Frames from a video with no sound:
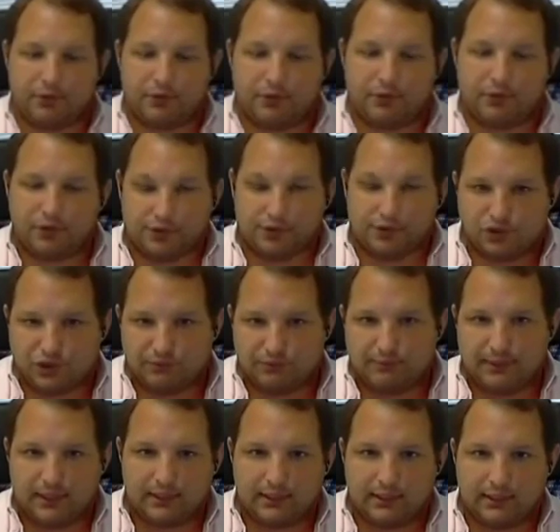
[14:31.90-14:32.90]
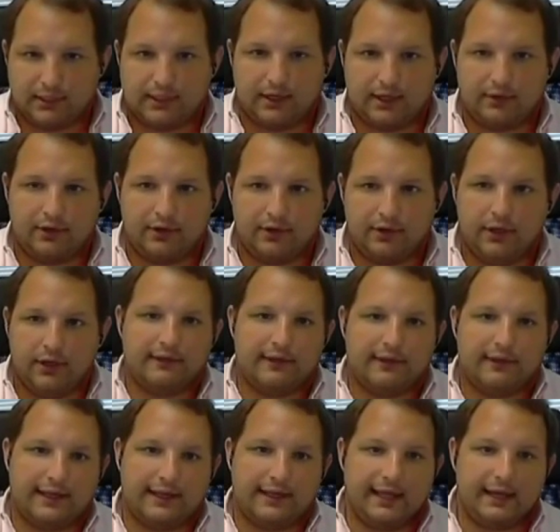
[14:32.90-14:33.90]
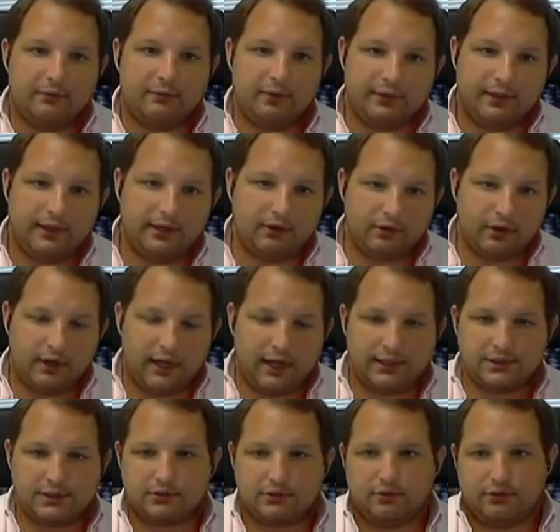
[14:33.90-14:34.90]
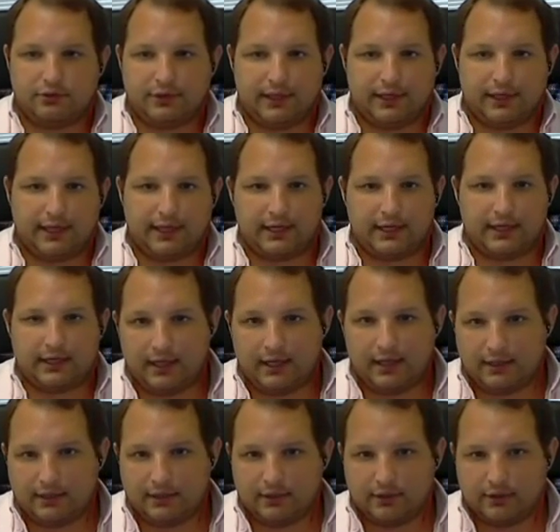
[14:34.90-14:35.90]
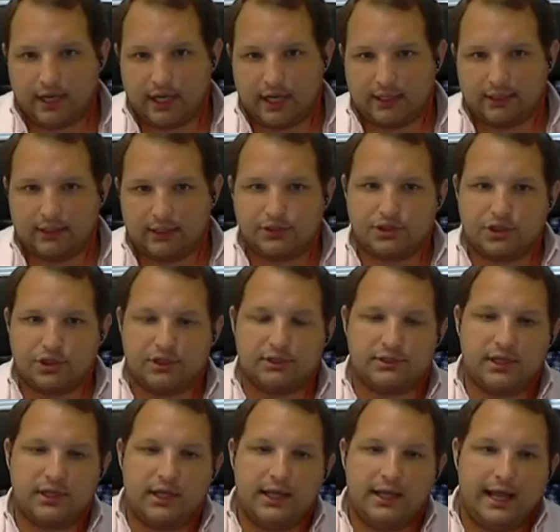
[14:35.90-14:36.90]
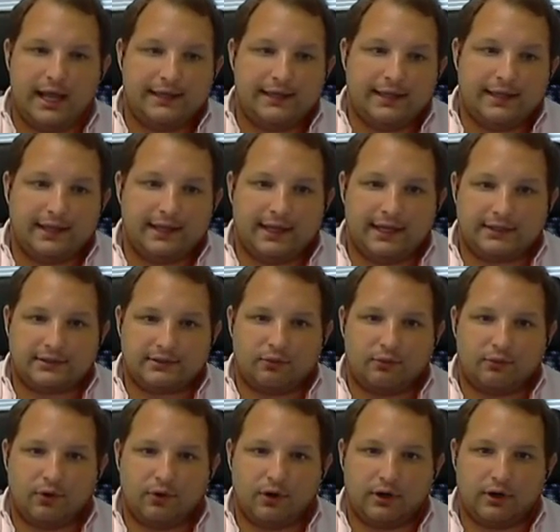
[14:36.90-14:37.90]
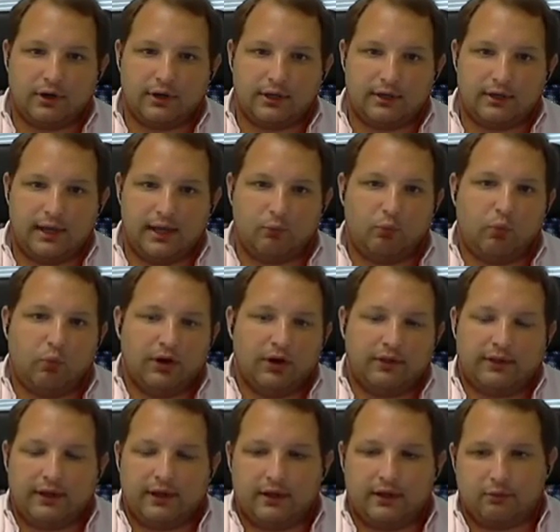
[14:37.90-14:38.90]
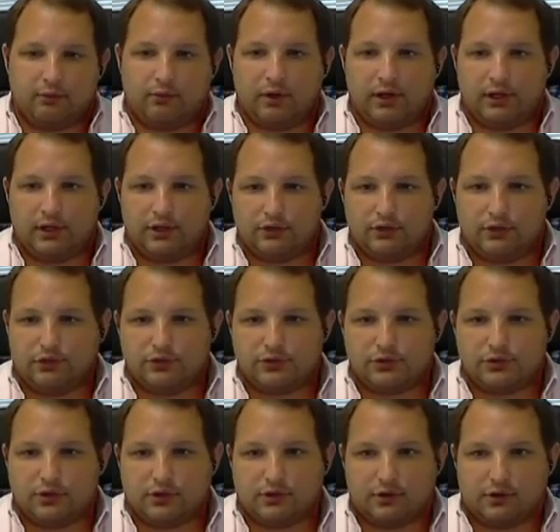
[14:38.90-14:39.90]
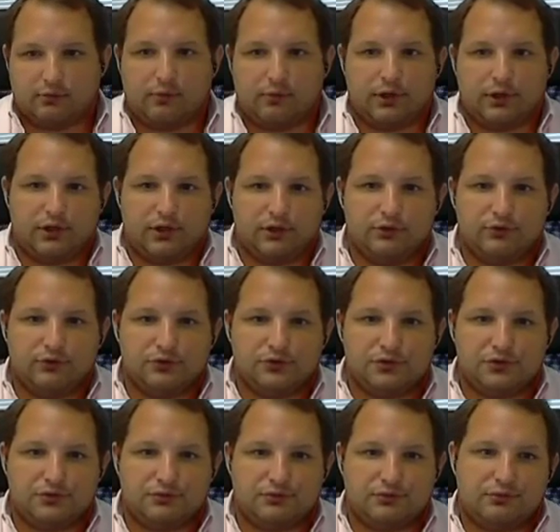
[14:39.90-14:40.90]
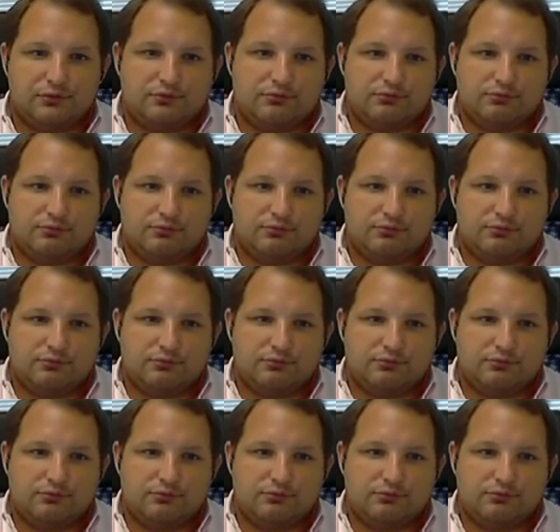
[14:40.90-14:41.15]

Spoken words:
their personal Gmail account. Then they get it when they go to high school. They get it in their colleges, and then they get to work. And what are they going to want to use? They're going to want to use